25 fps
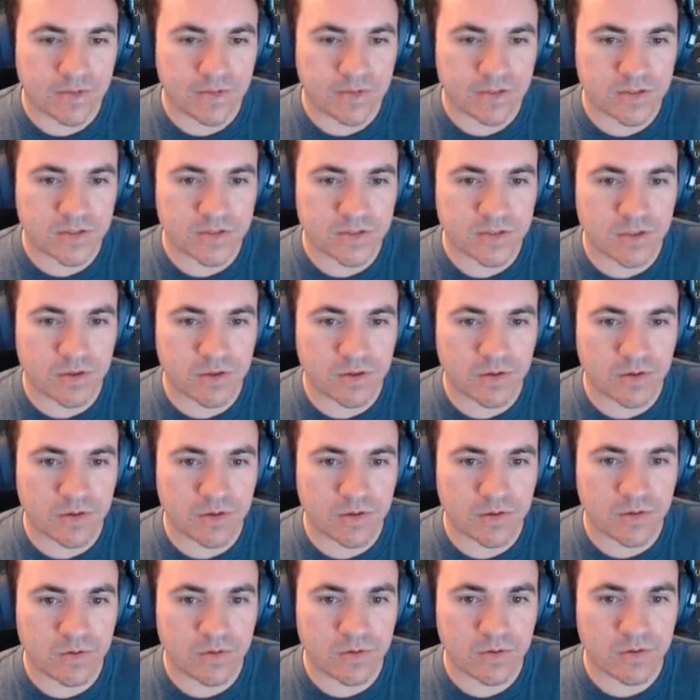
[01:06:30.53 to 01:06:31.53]

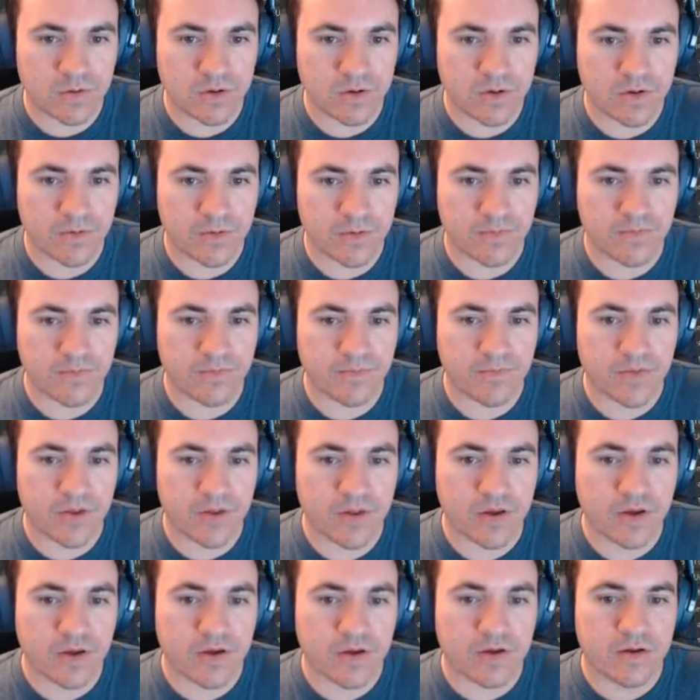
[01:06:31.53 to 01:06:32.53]
So
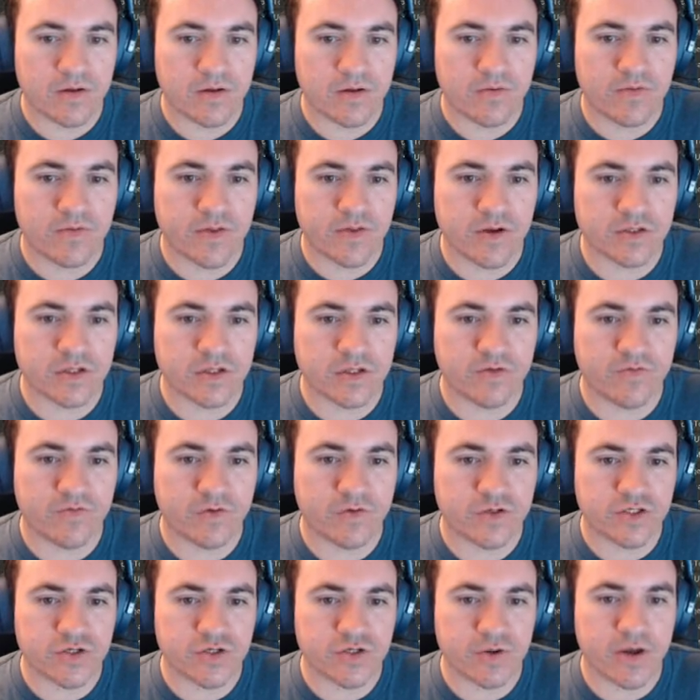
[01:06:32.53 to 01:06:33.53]
there's our
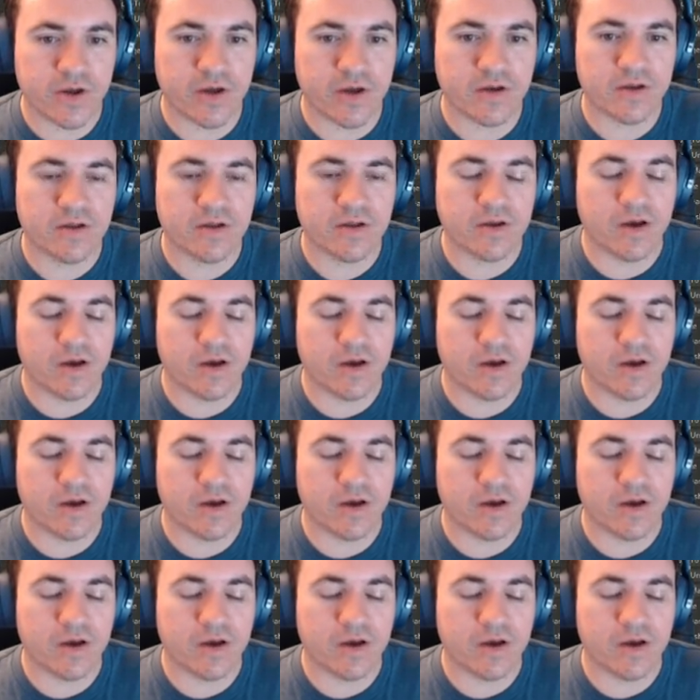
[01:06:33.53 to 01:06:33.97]
first strand.